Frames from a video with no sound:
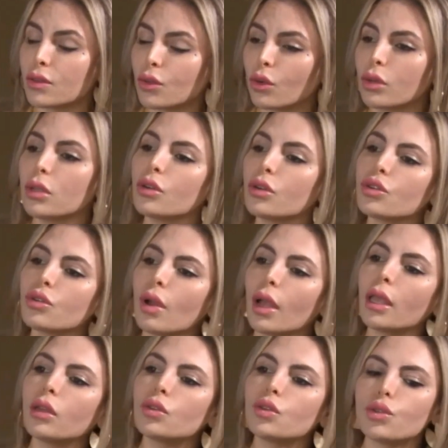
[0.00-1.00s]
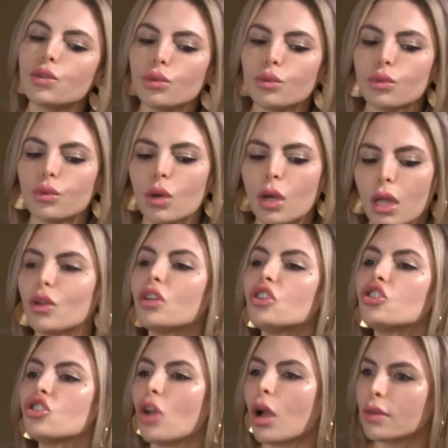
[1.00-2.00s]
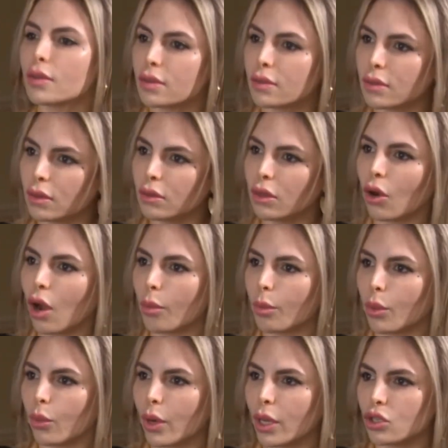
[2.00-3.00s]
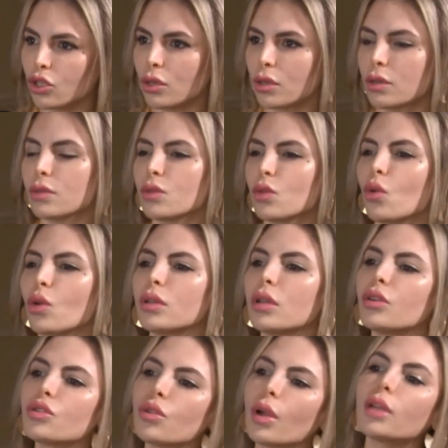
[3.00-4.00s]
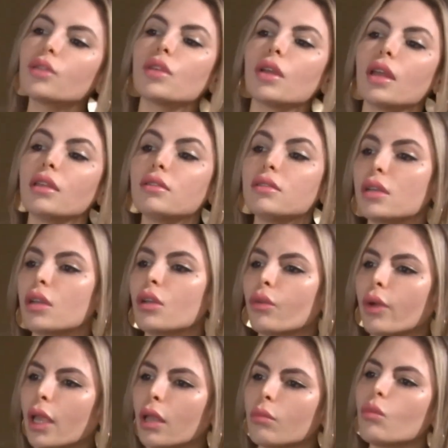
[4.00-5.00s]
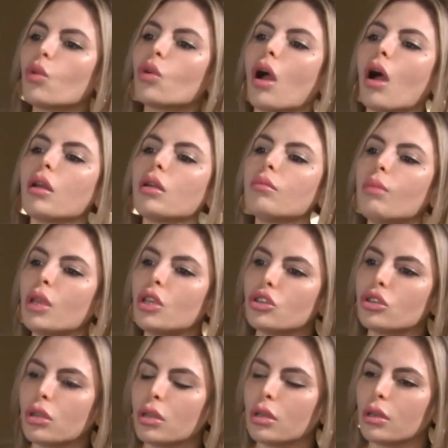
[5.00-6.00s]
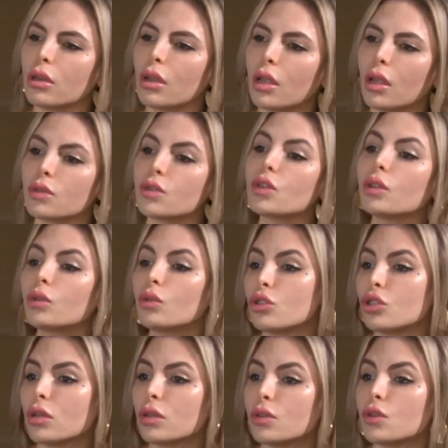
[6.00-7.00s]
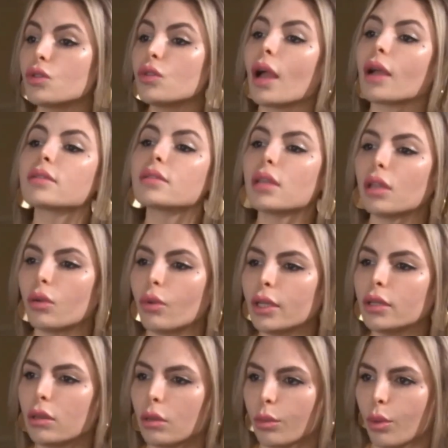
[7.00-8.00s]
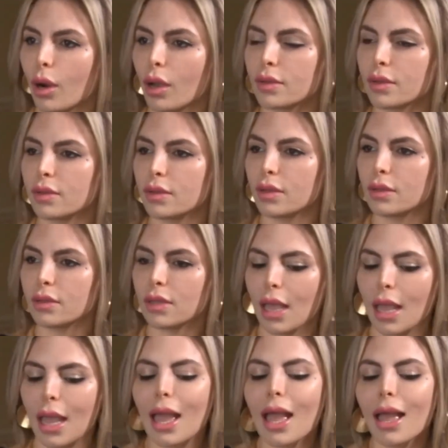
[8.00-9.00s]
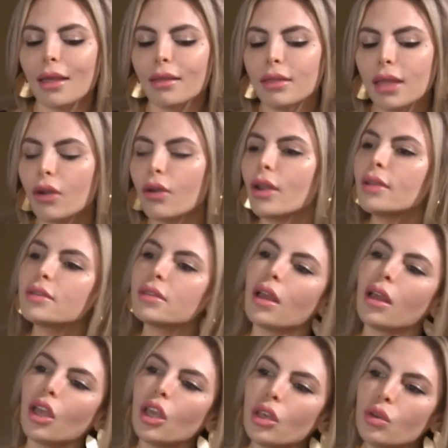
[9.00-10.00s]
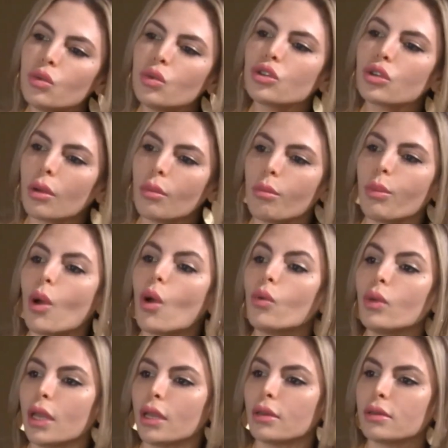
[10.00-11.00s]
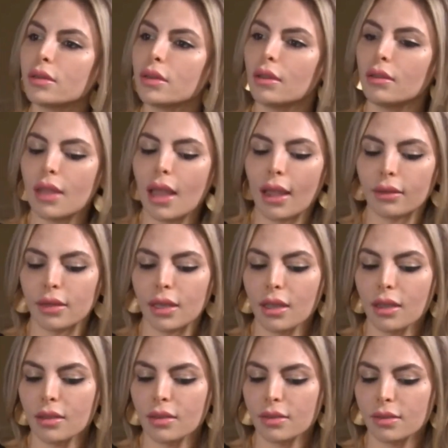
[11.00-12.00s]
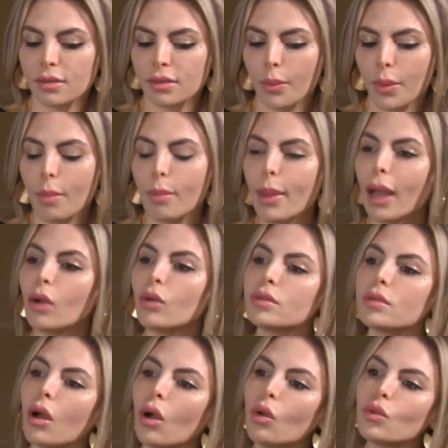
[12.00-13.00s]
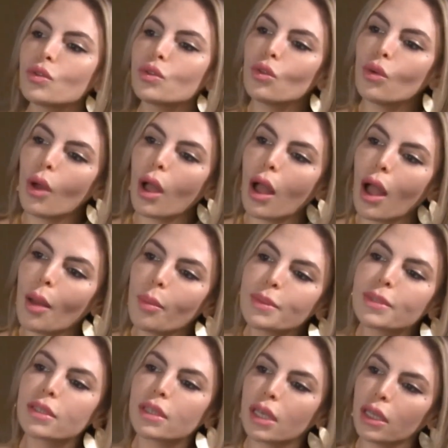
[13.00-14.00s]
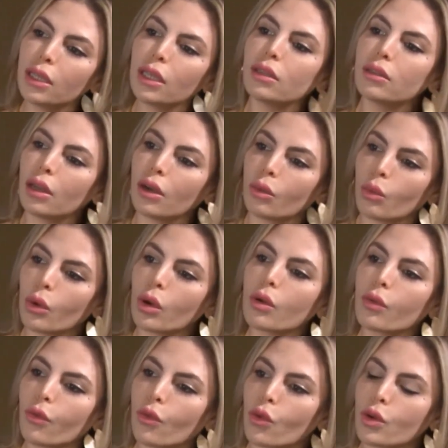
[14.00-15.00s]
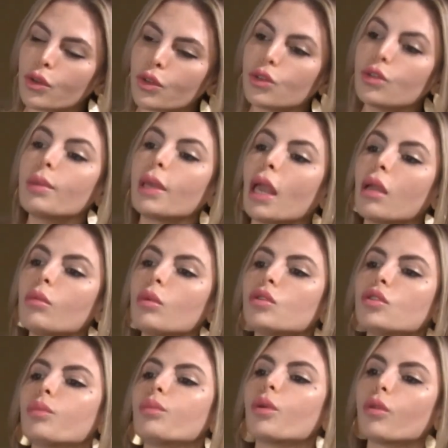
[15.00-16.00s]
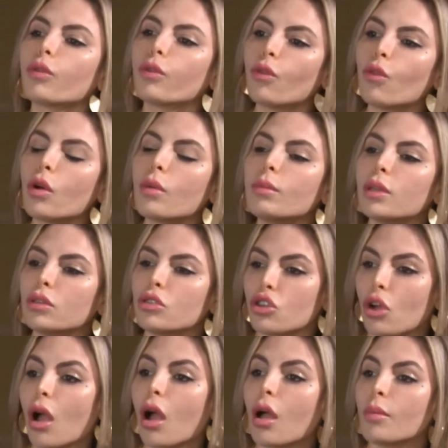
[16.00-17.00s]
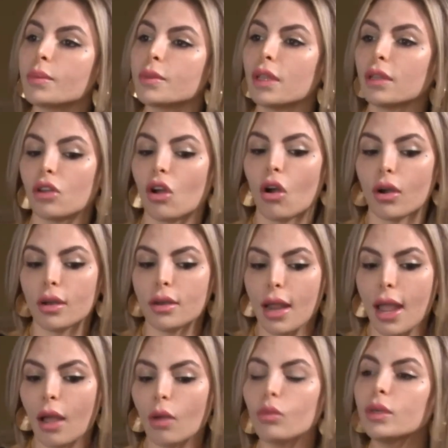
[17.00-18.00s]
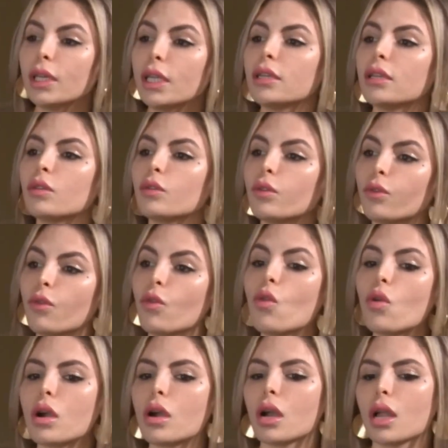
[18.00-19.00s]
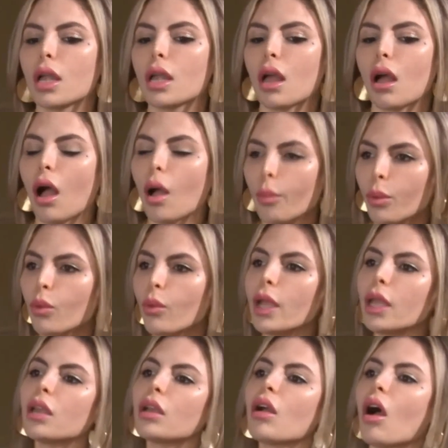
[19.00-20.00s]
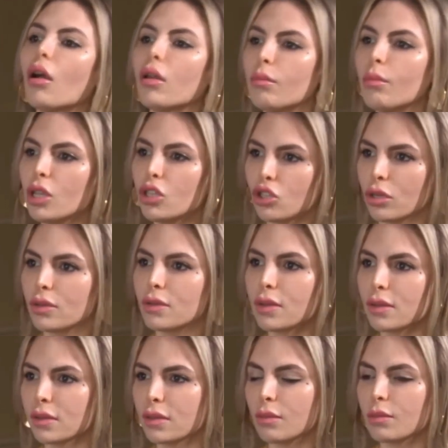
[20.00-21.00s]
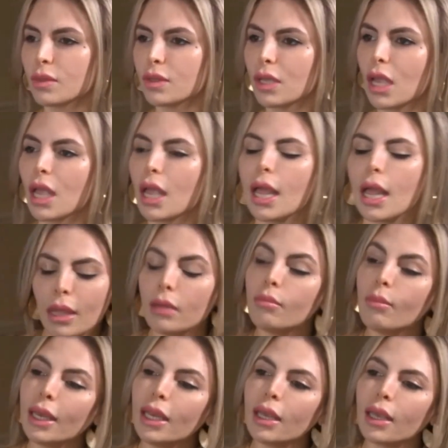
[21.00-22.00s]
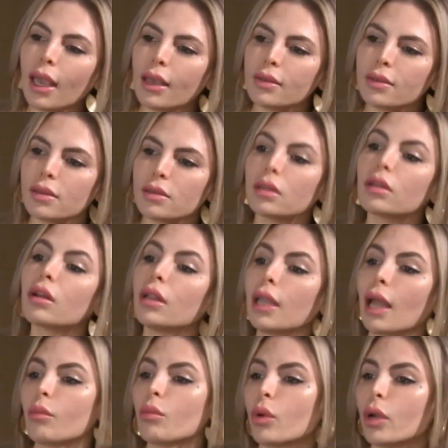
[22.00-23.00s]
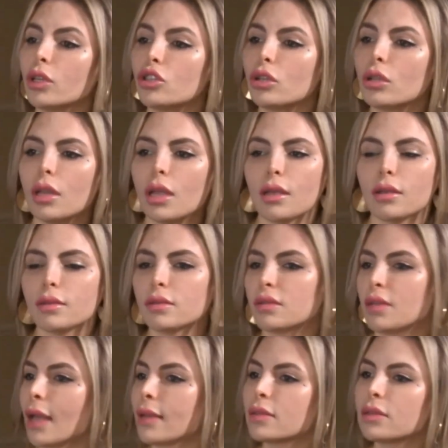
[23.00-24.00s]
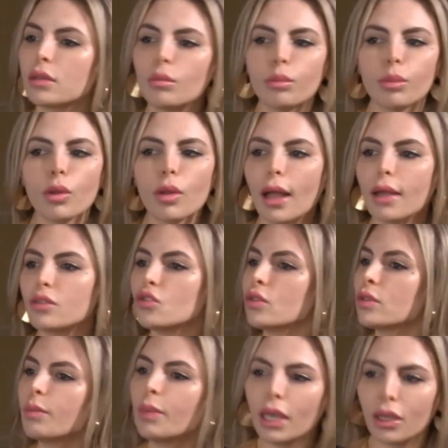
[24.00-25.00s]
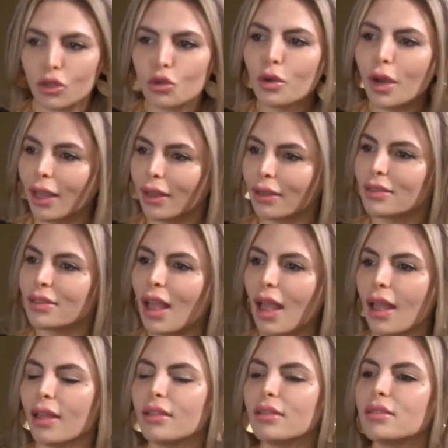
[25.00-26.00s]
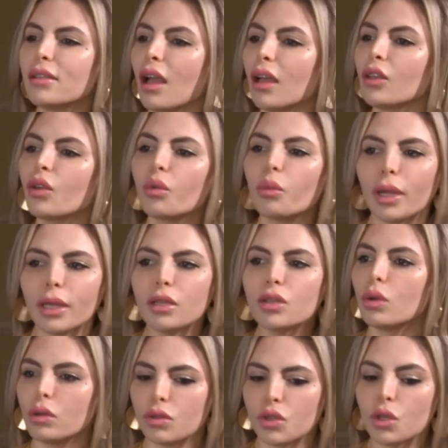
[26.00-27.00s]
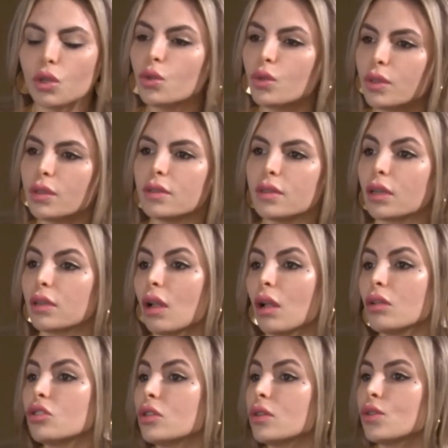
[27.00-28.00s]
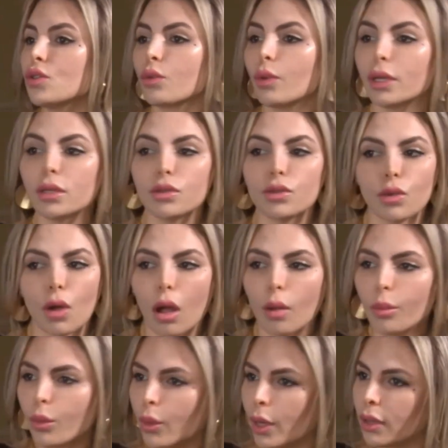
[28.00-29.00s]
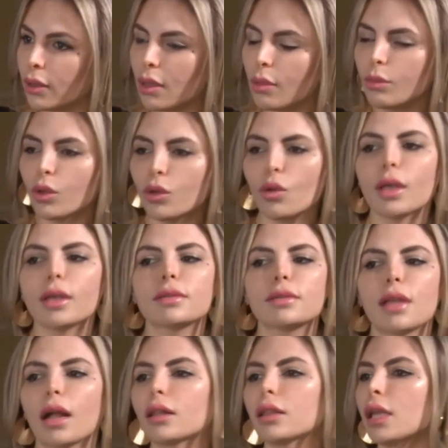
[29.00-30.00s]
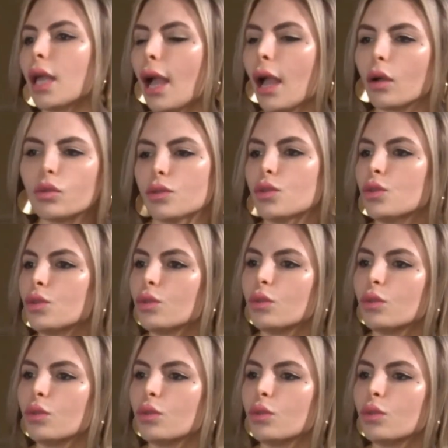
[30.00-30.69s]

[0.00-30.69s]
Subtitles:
or they're trying to adjust their operations, or they're trying to integrate more automation solutions to accelerate their processes, there is a huge component that is about also upskilling their workforce to be able to perform the jobs that are now needed for operating automation systems. In many cases, the collaboration is as simple as just being trained, and you're ready to use these technologies, you're ready to operate them, you know exactly how to